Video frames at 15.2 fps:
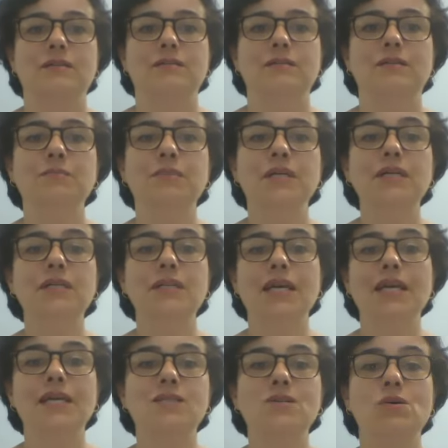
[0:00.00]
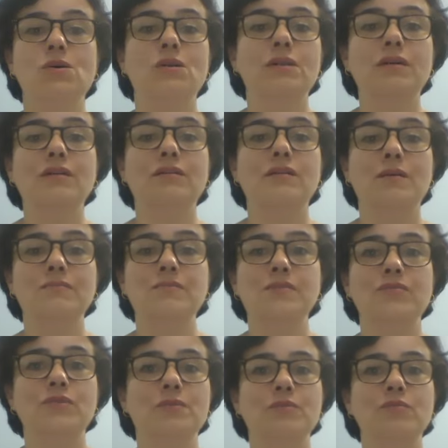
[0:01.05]
The bird ate all the crumbs
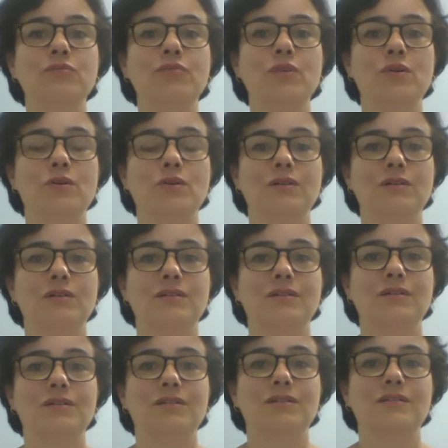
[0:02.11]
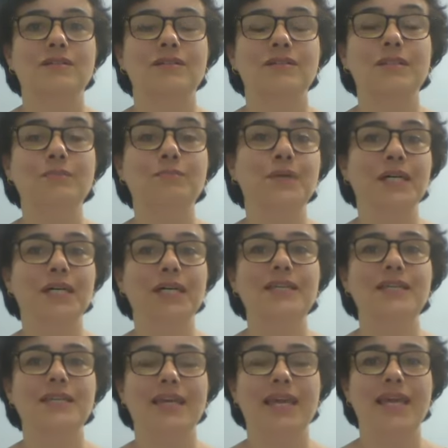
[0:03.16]
from the floor. The bird
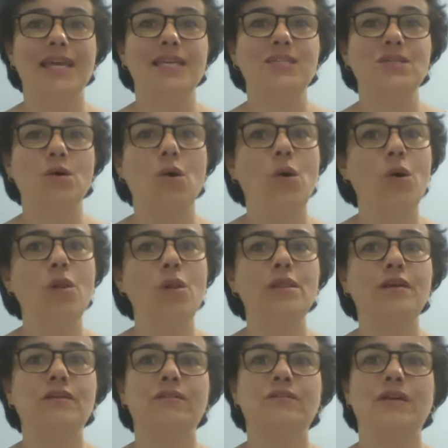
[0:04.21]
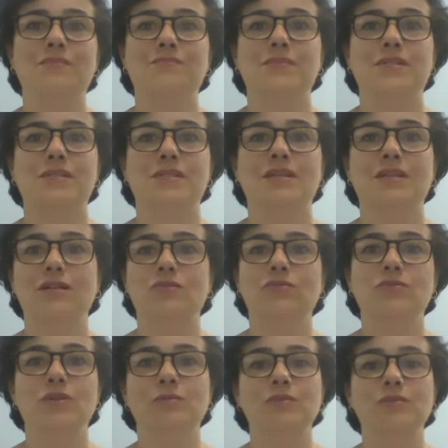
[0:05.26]
ate all the crumbs
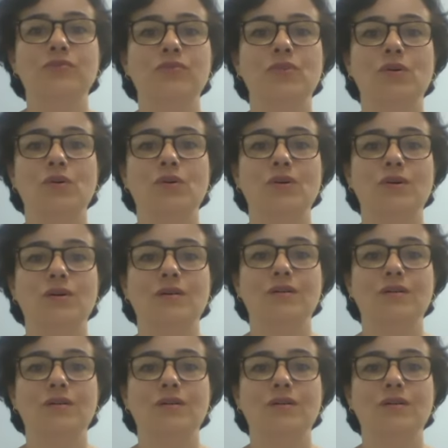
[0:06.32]
from the floor.